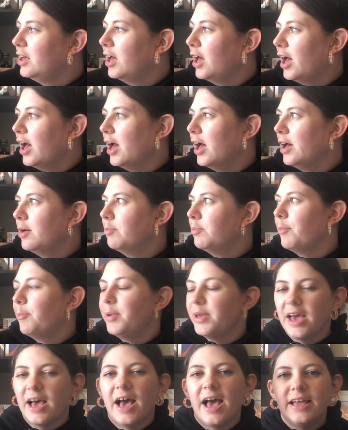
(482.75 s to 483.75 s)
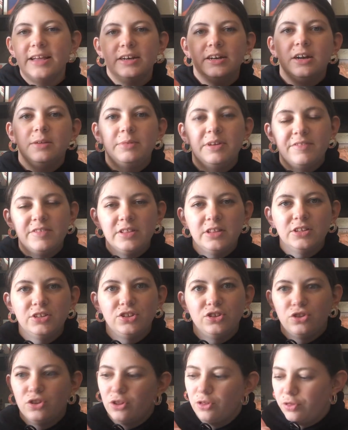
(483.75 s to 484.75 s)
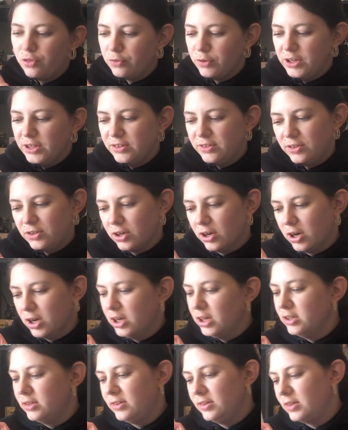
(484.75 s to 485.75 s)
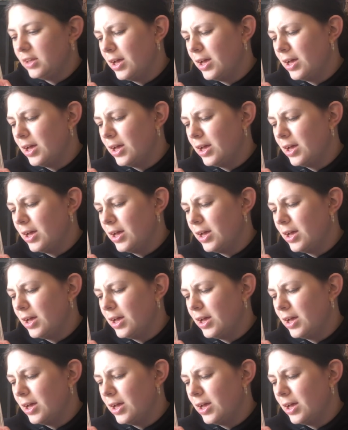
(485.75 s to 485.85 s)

But yeah, I ended up giving this 3 stars.